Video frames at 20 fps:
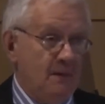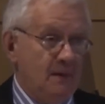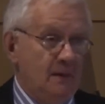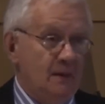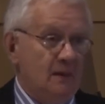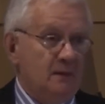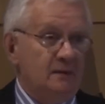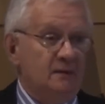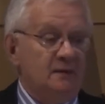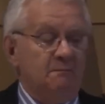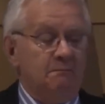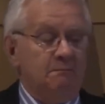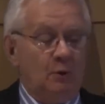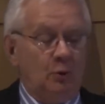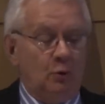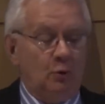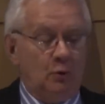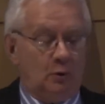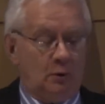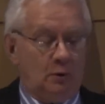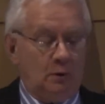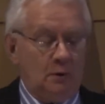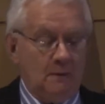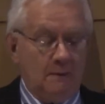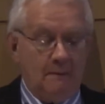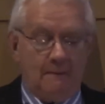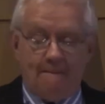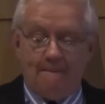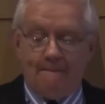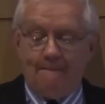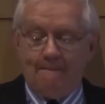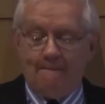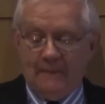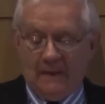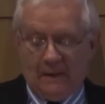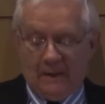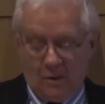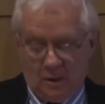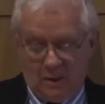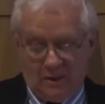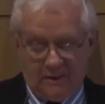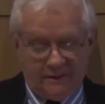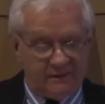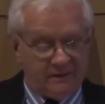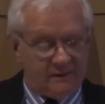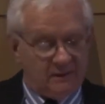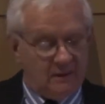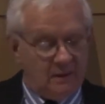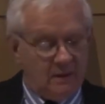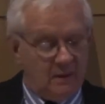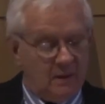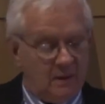It is a plural because